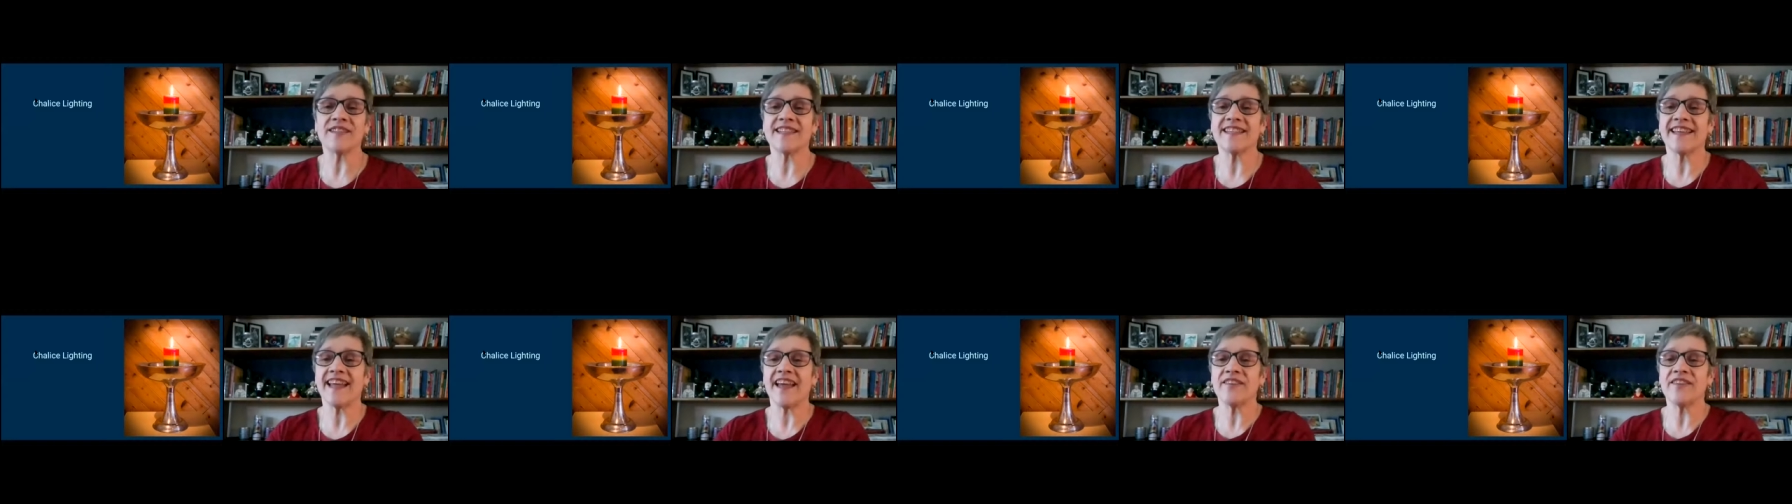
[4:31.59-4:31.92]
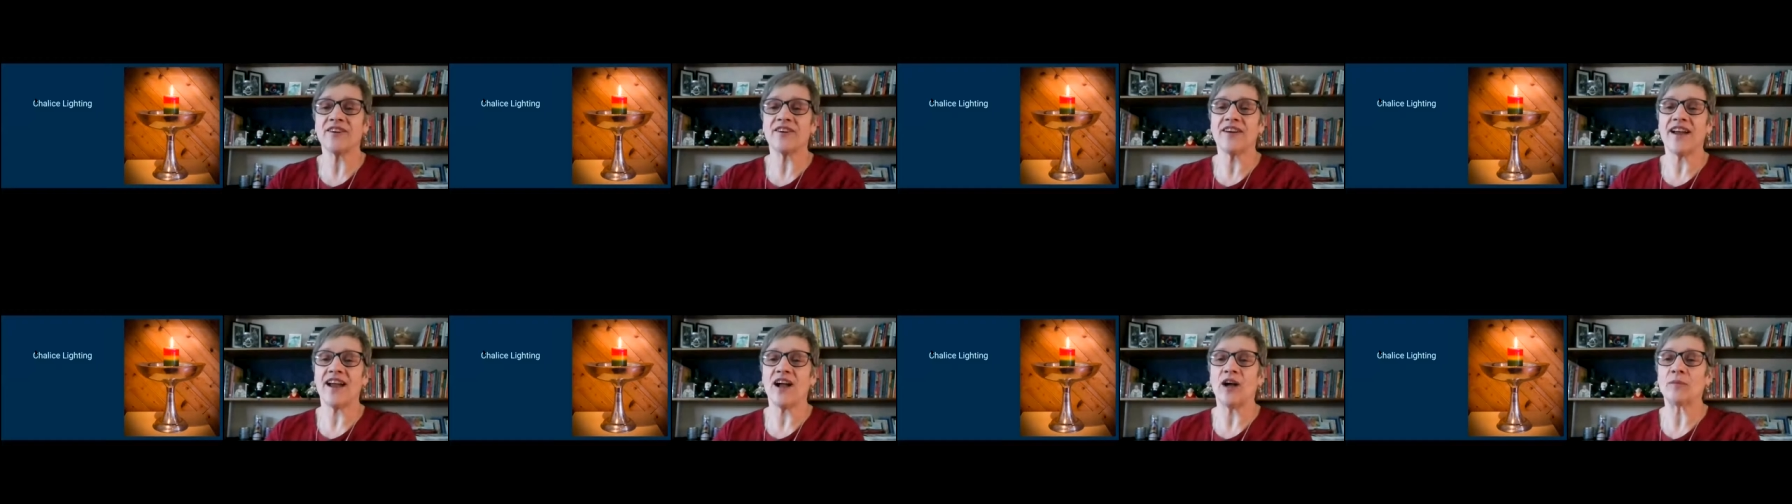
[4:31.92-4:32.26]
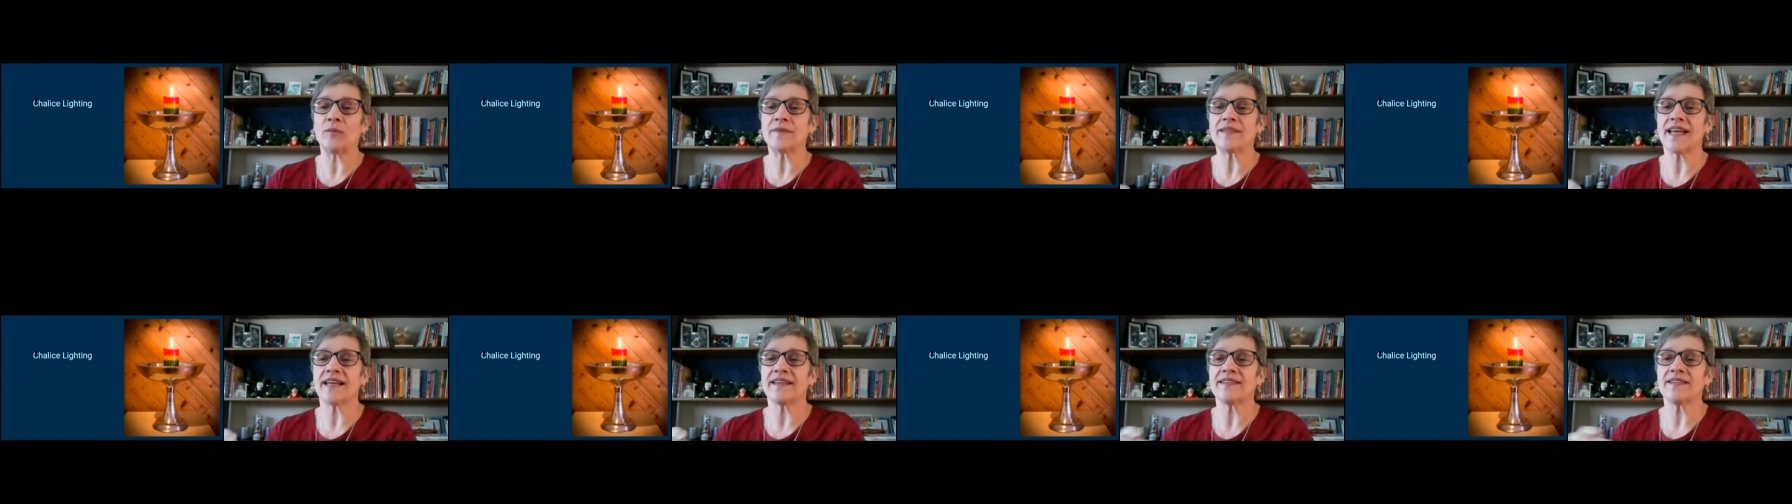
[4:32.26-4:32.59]
together
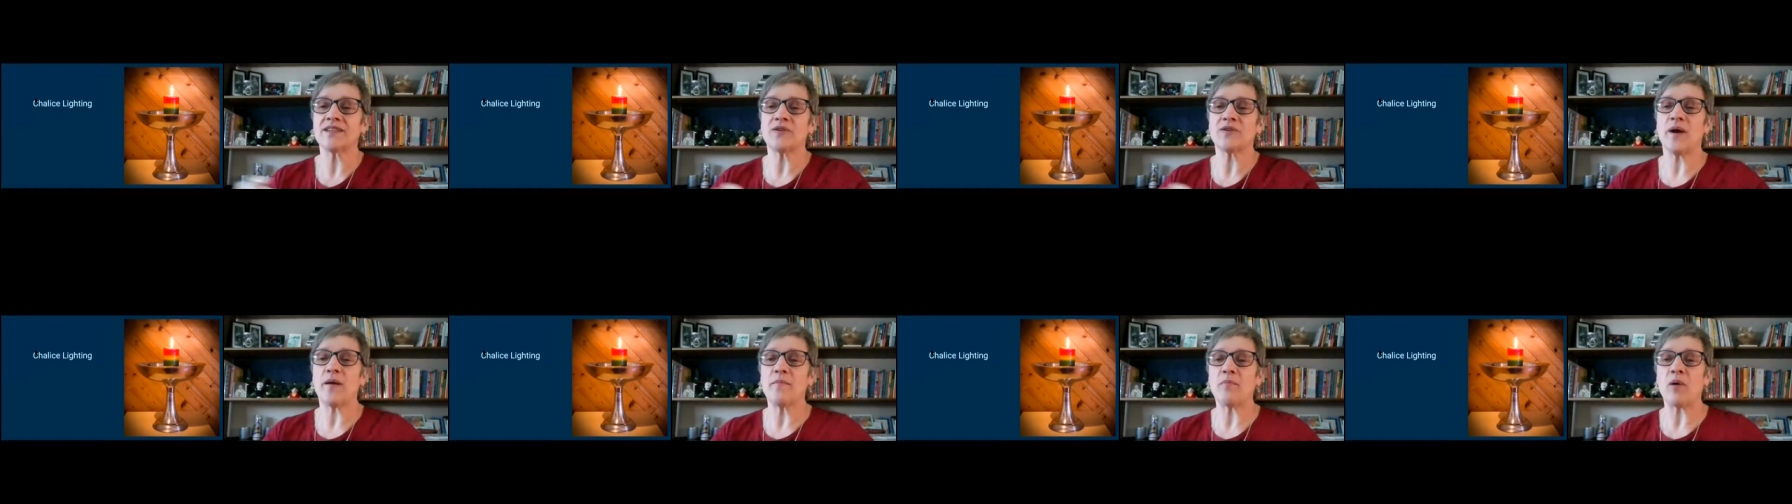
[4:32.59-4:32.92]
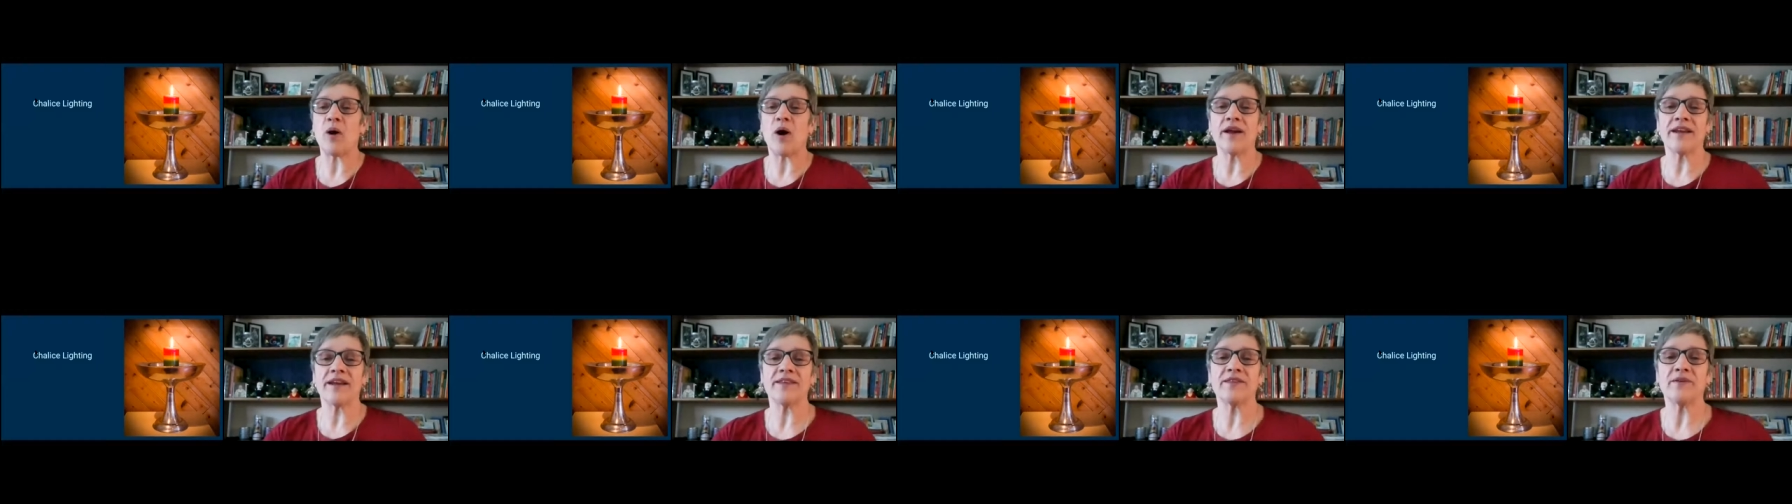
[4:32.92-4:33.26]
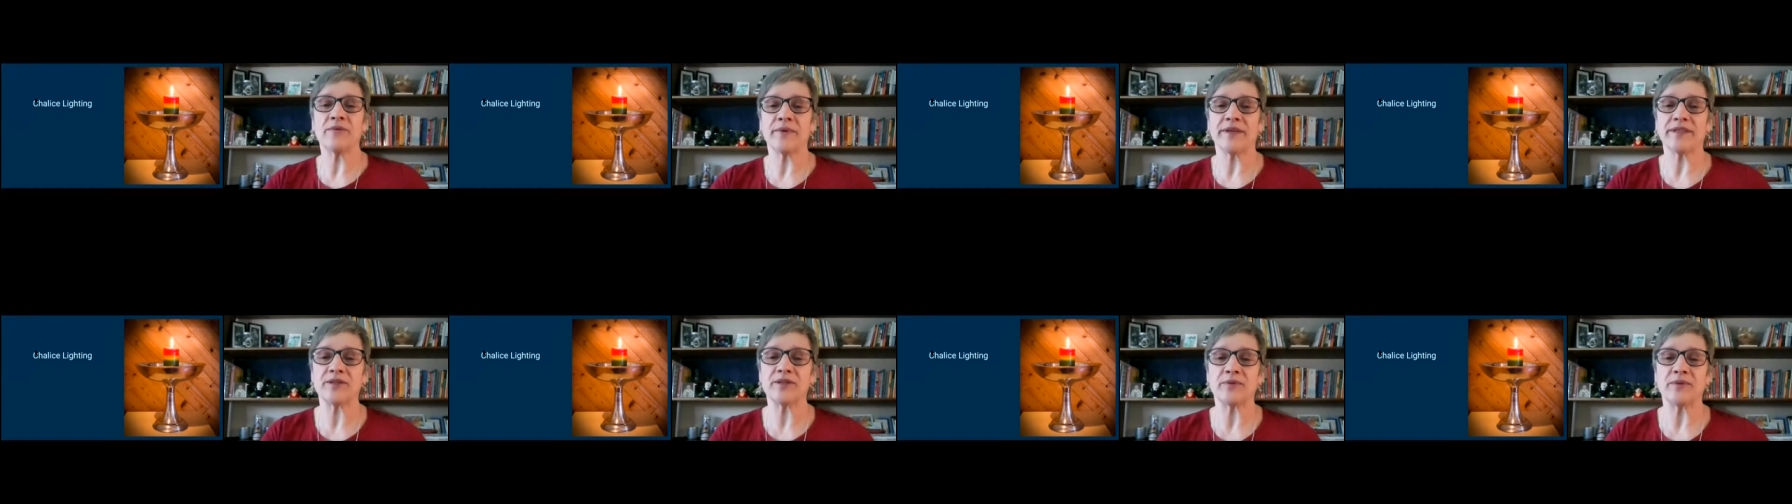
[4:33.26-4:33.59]
helps us to embody the
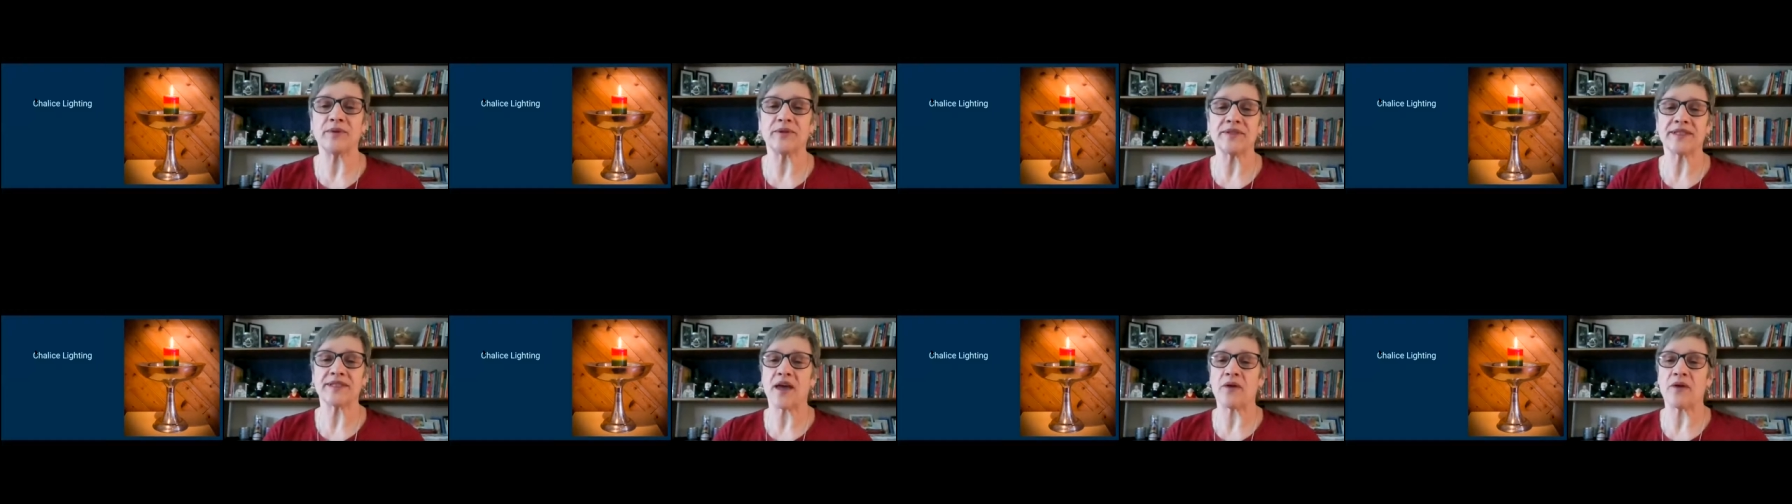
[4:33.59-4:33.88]
rituals